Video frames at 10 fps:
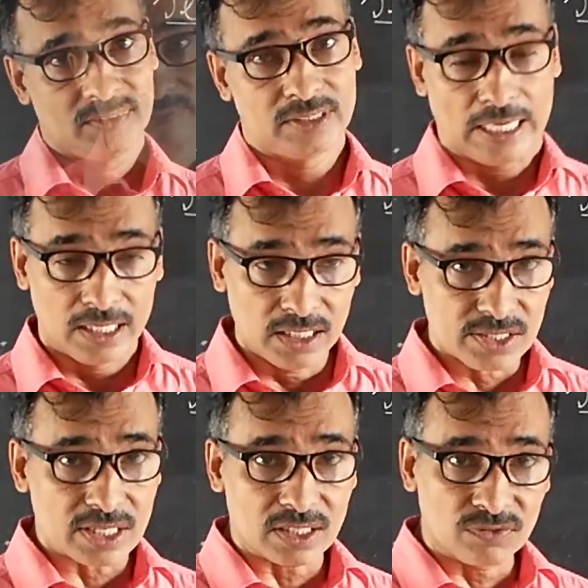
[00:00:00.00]
The
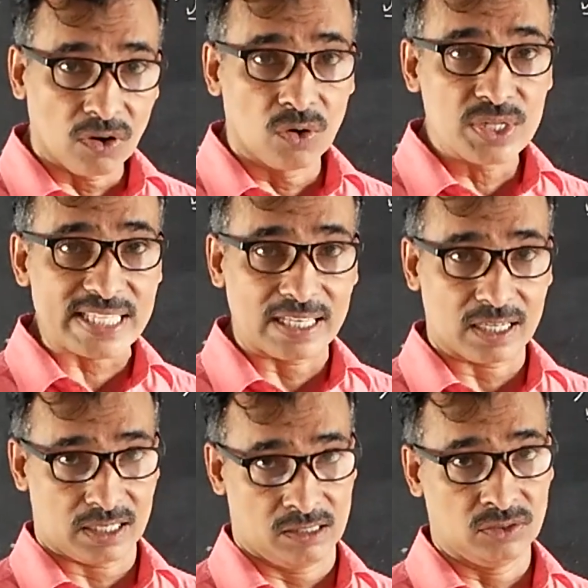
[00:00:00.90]
earth revolves
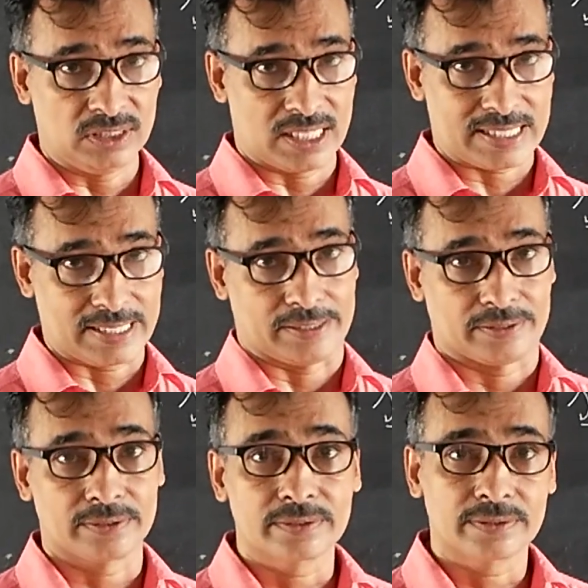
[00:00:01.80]
around the
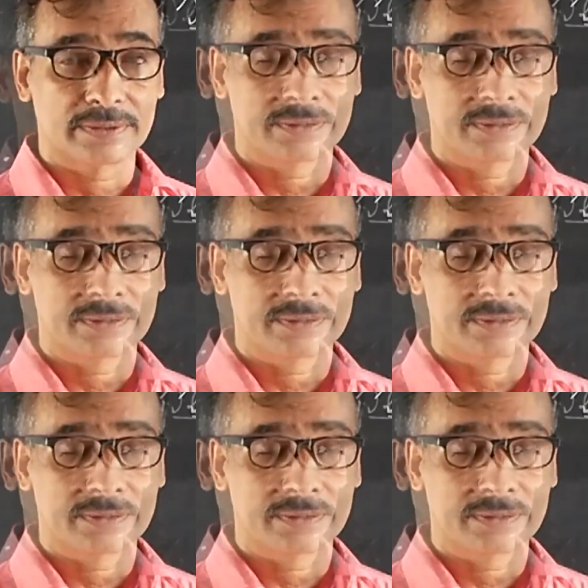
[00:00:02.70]
sun